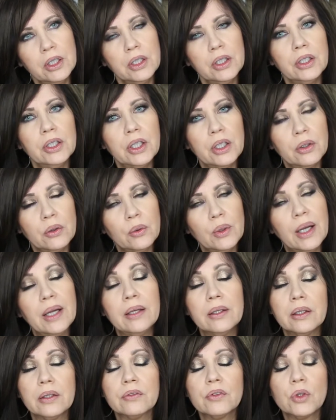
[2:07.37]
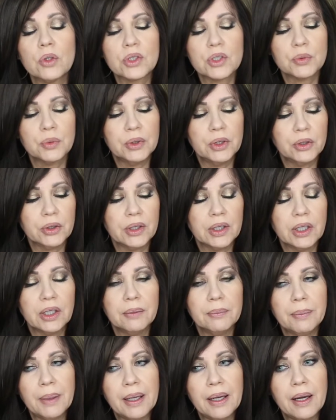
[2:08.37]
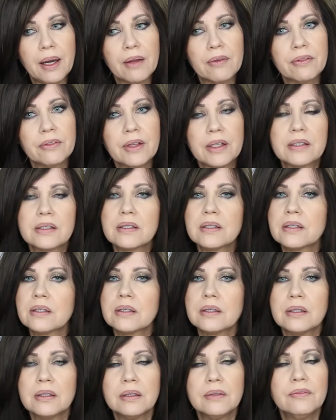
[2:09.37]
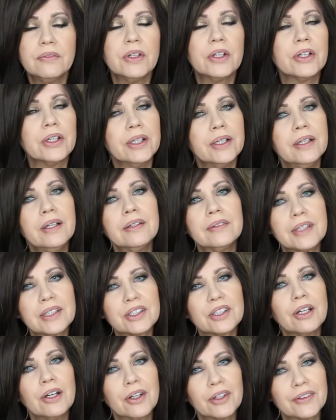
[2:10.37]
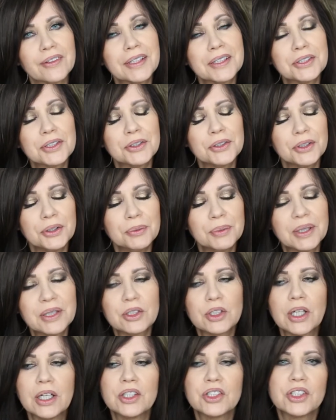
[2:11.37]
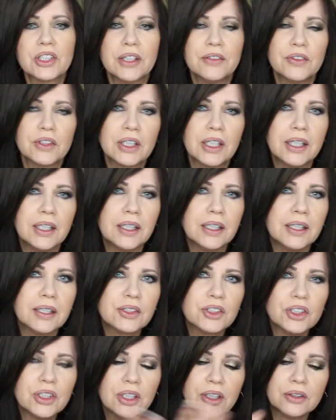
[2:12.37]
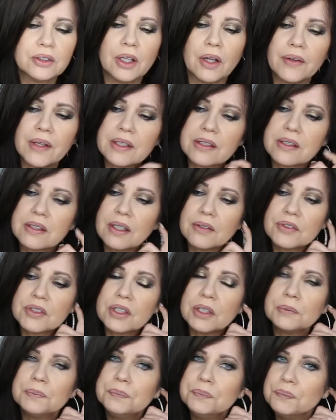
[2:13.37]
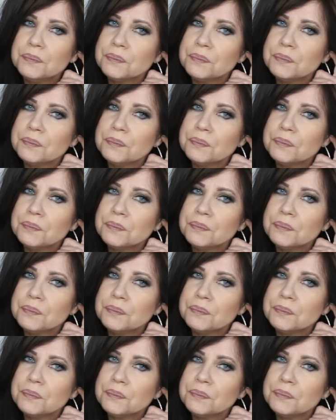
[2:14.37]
you know, and then of course when you're getting a bath, that's a hard thing to do because you got to shave your legs, you know, and all that stuff. So